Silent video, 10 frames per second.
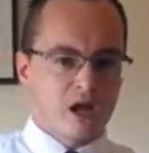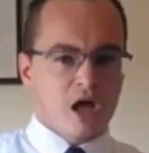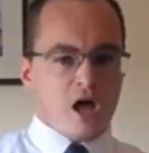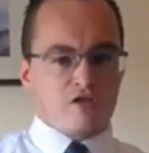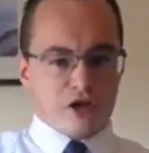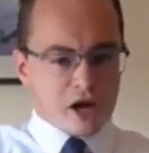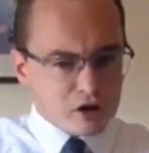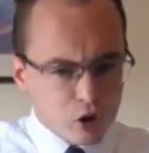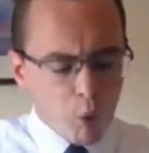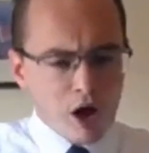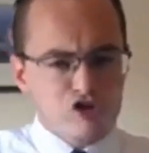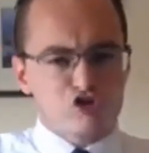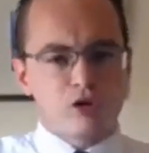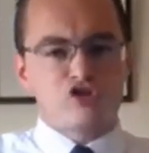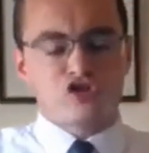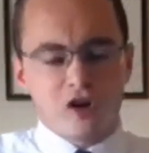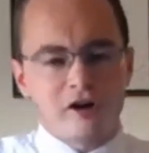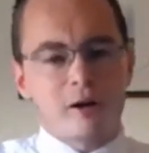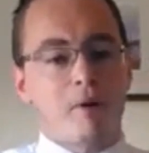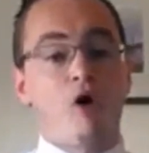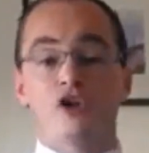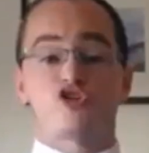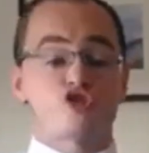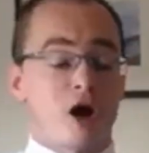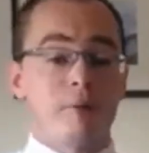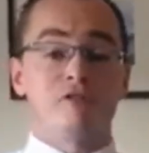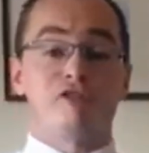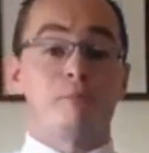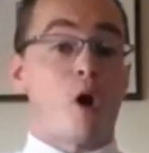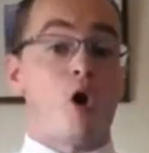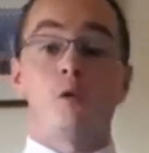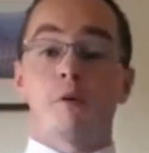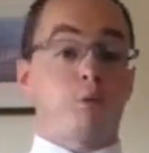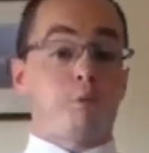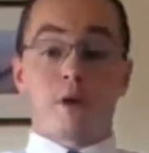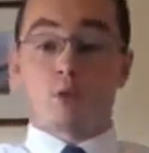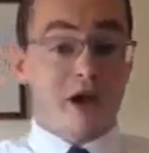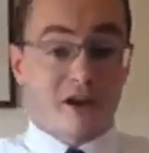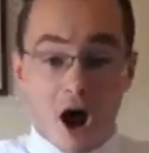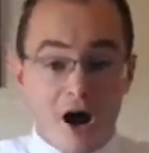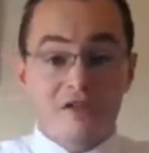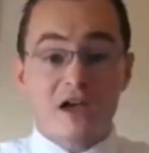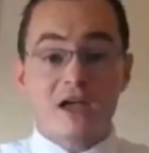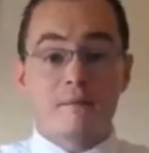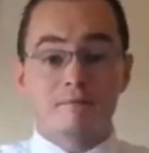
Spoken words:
They're the ones who had stirred up all this trouble for Paul, but where are they?